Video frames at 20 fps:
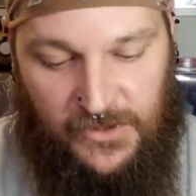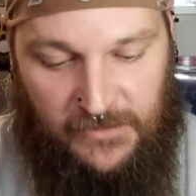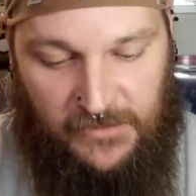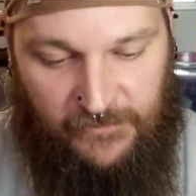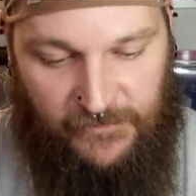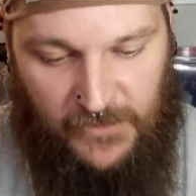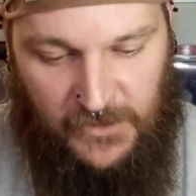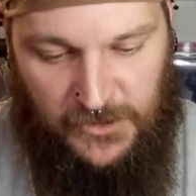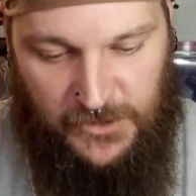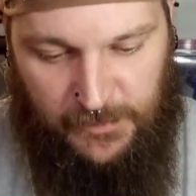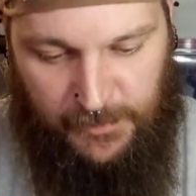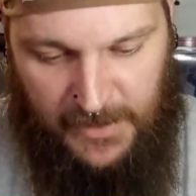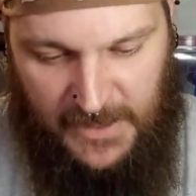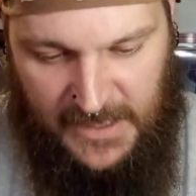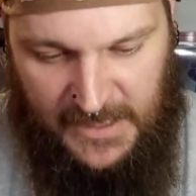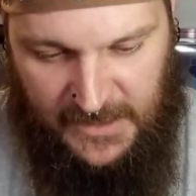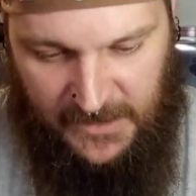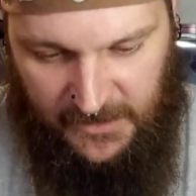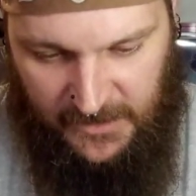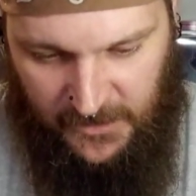the first
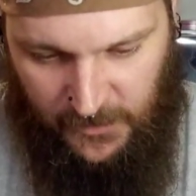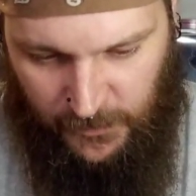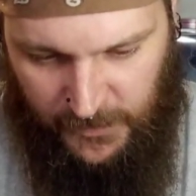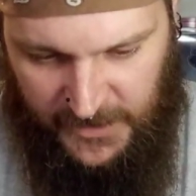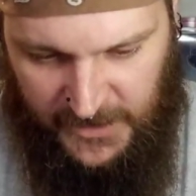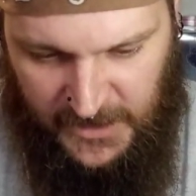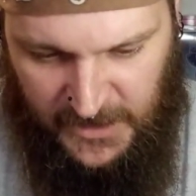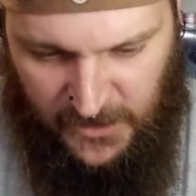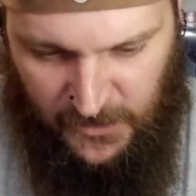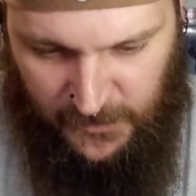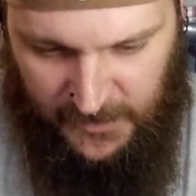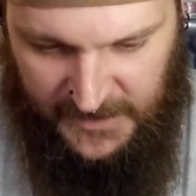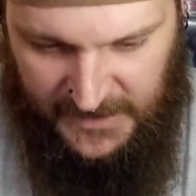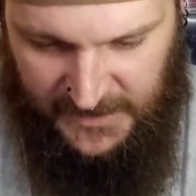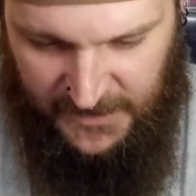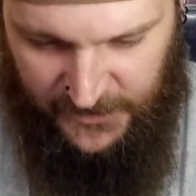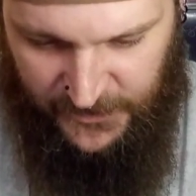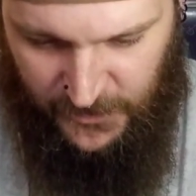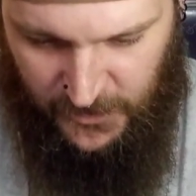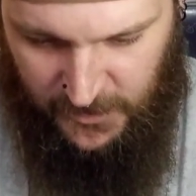pack. Here we go. Got
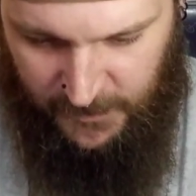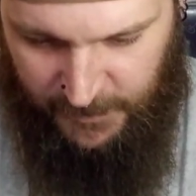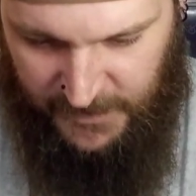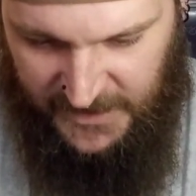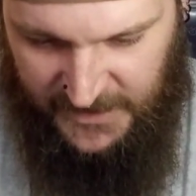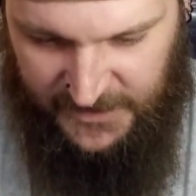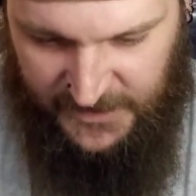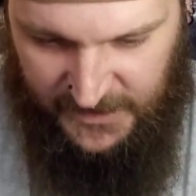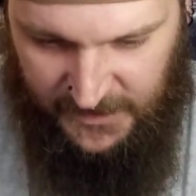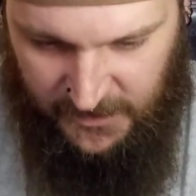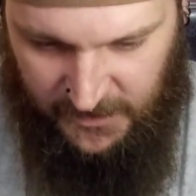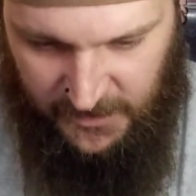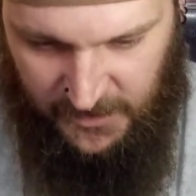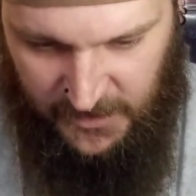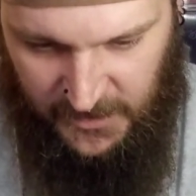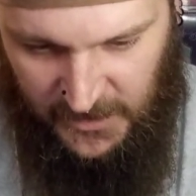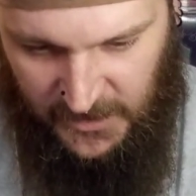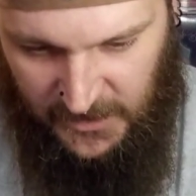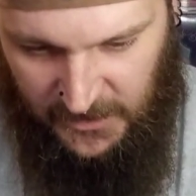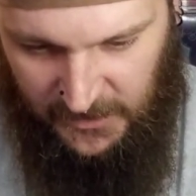us our basic
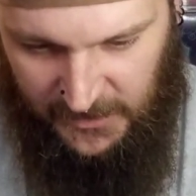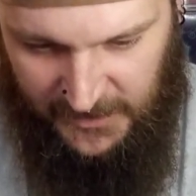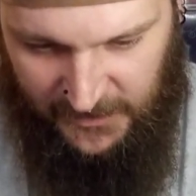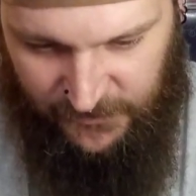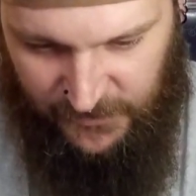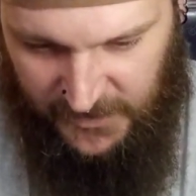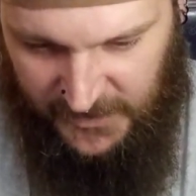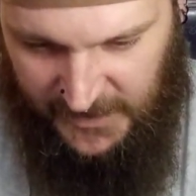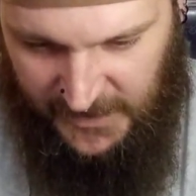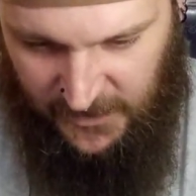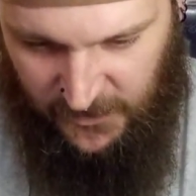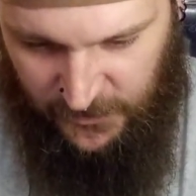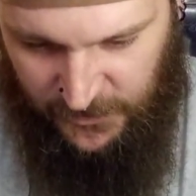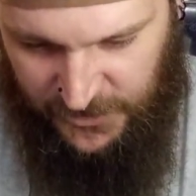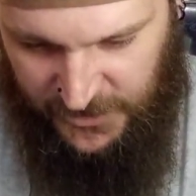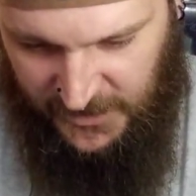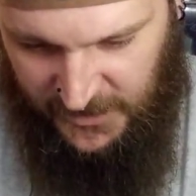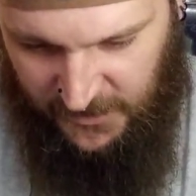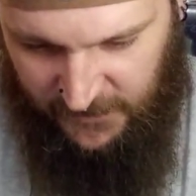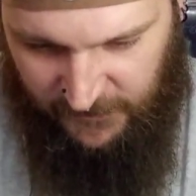electric
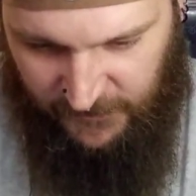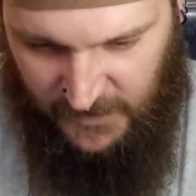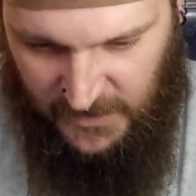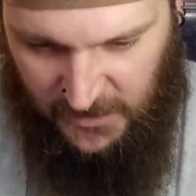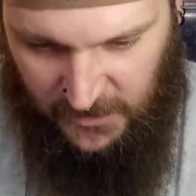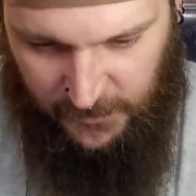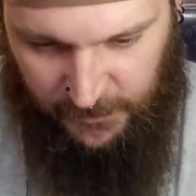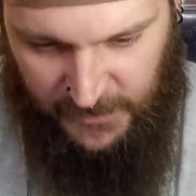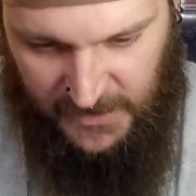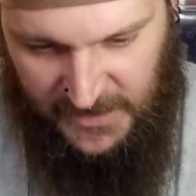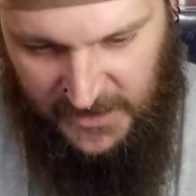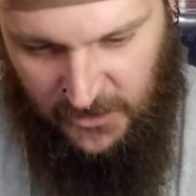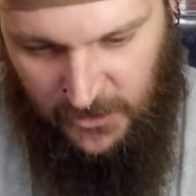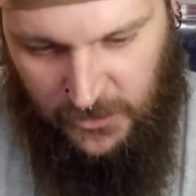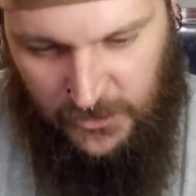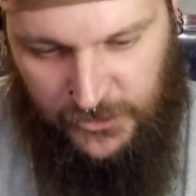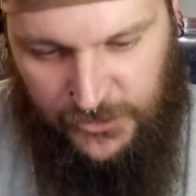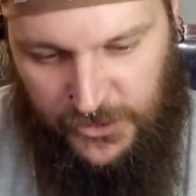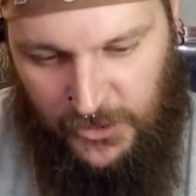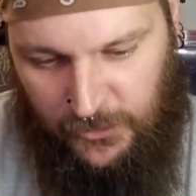energy, followed by
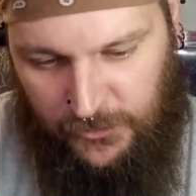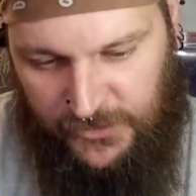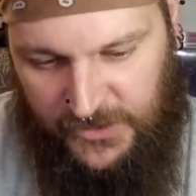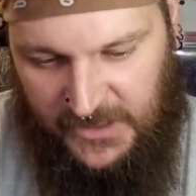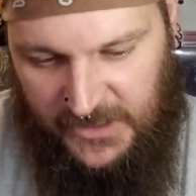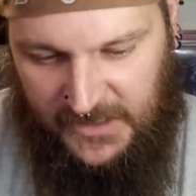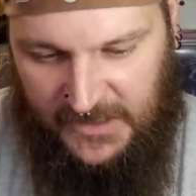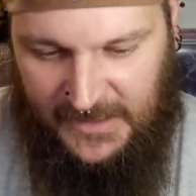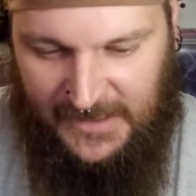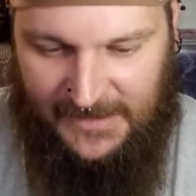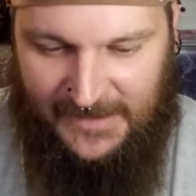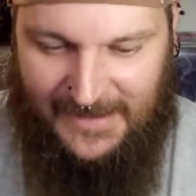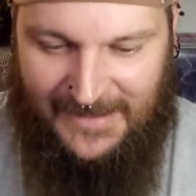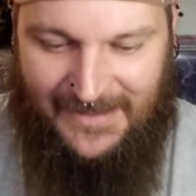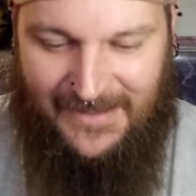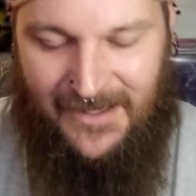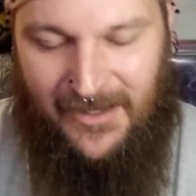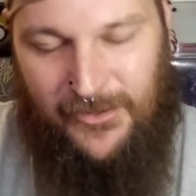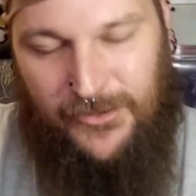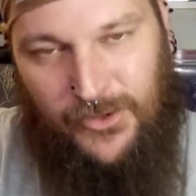our Joltik. Got that
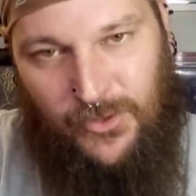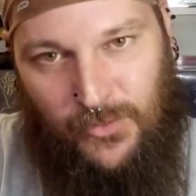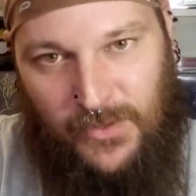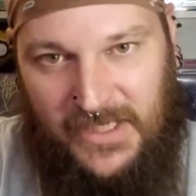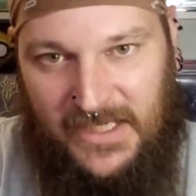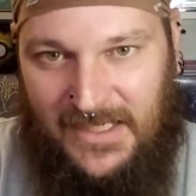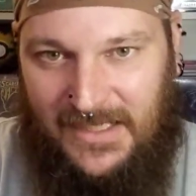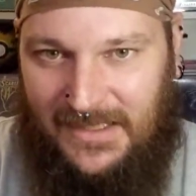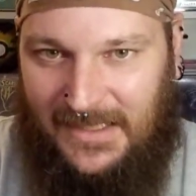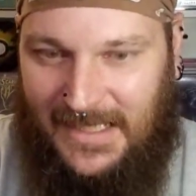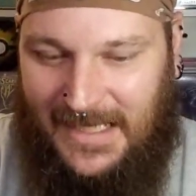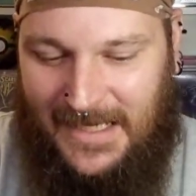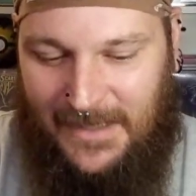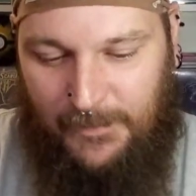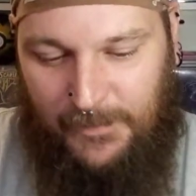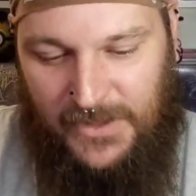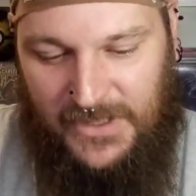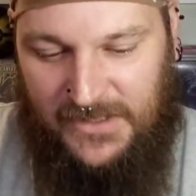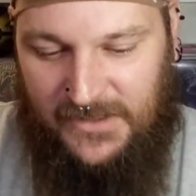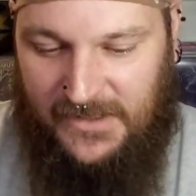Gotharita
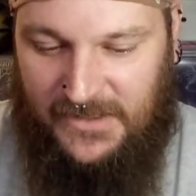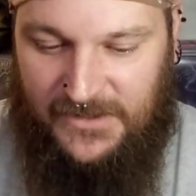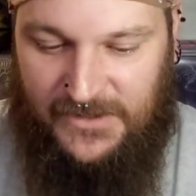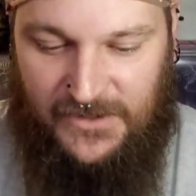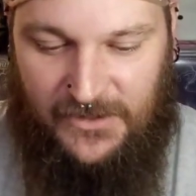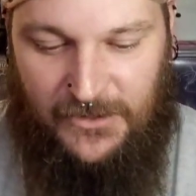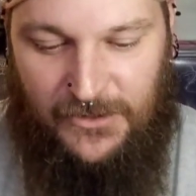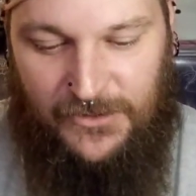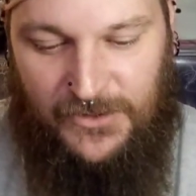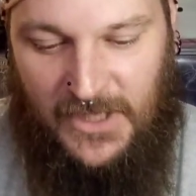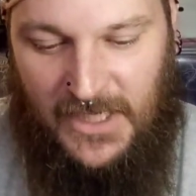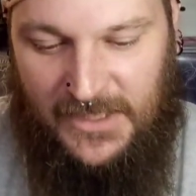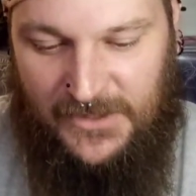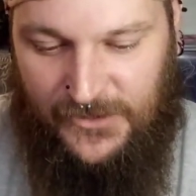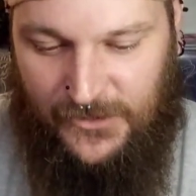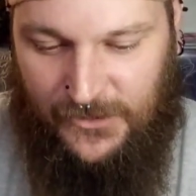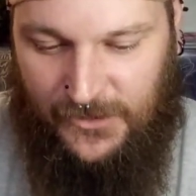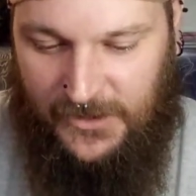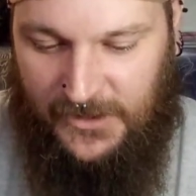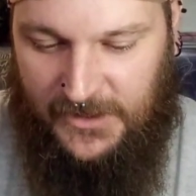Lampent. This is a little
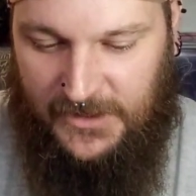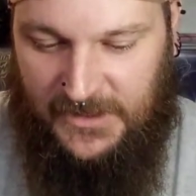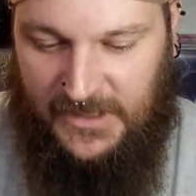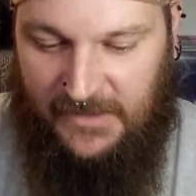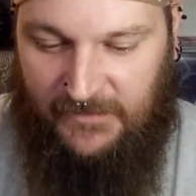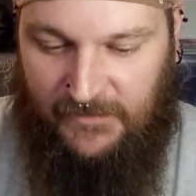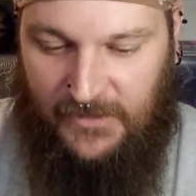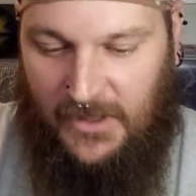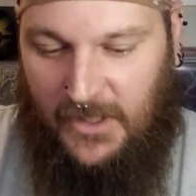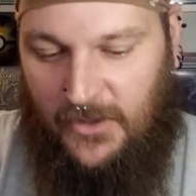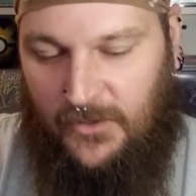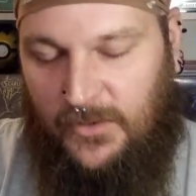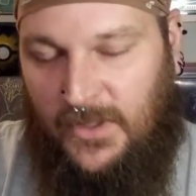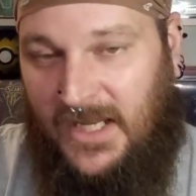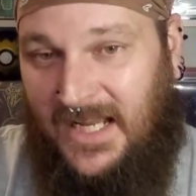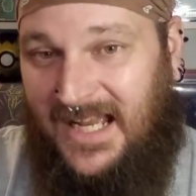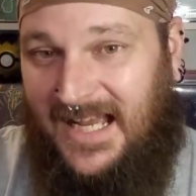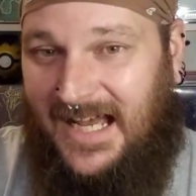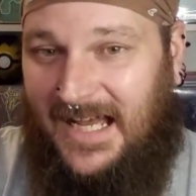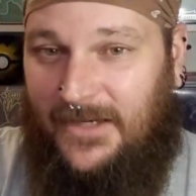nicer because even though
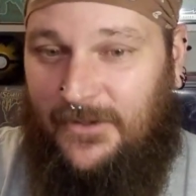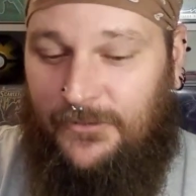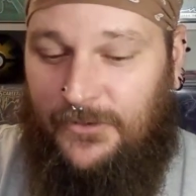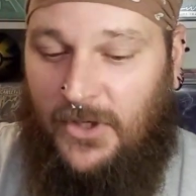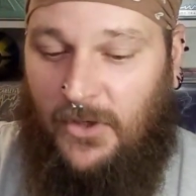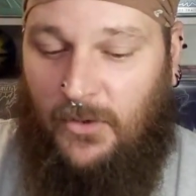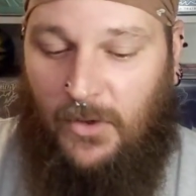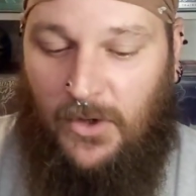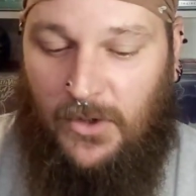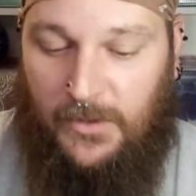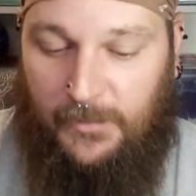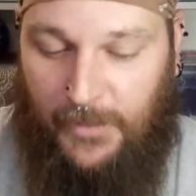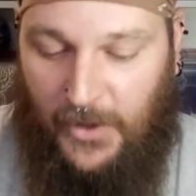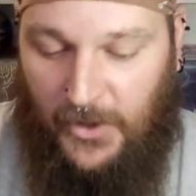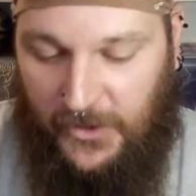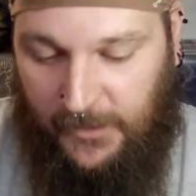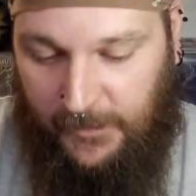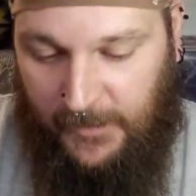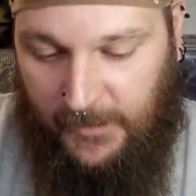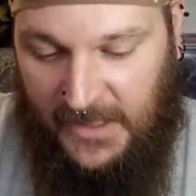I don't know all the
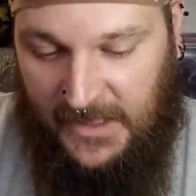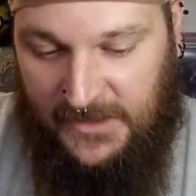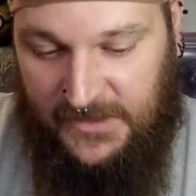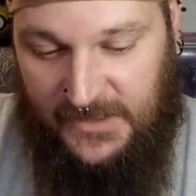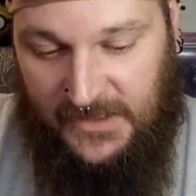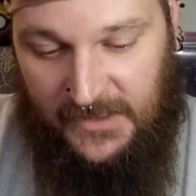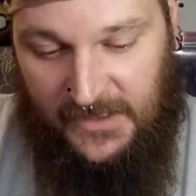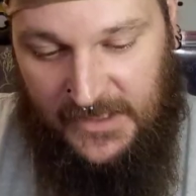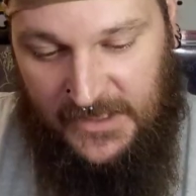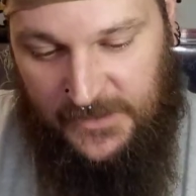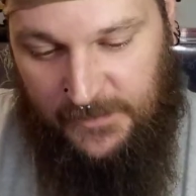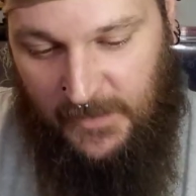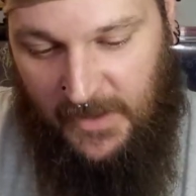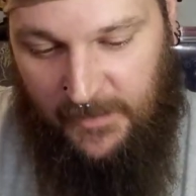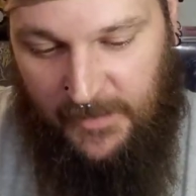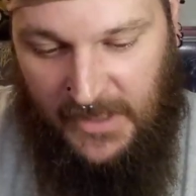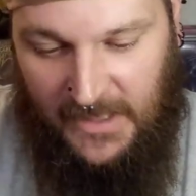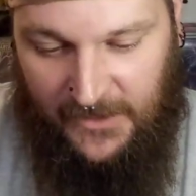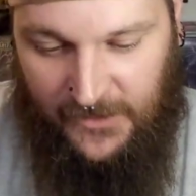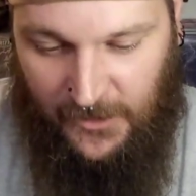Pokemons, at least
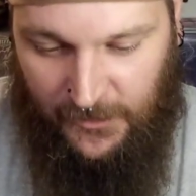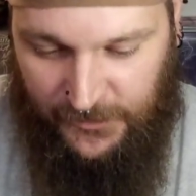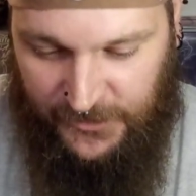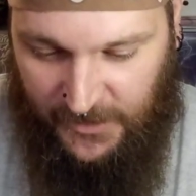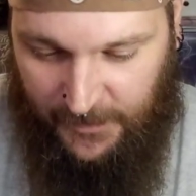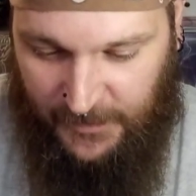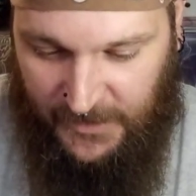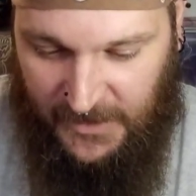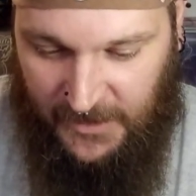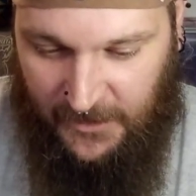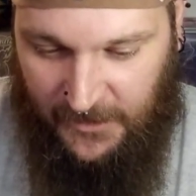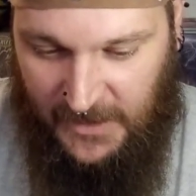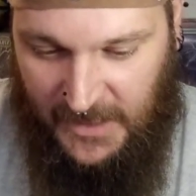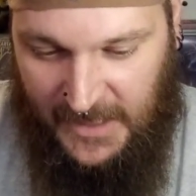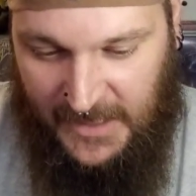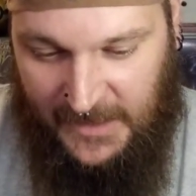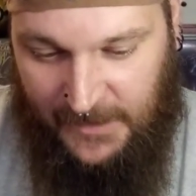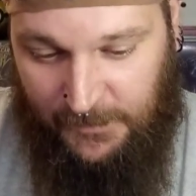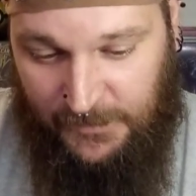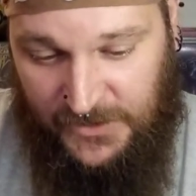maybe I know some of their
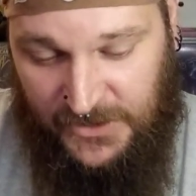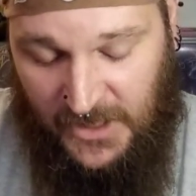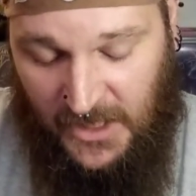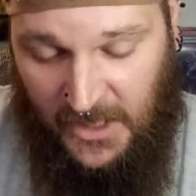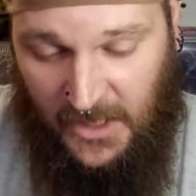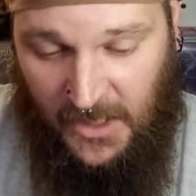names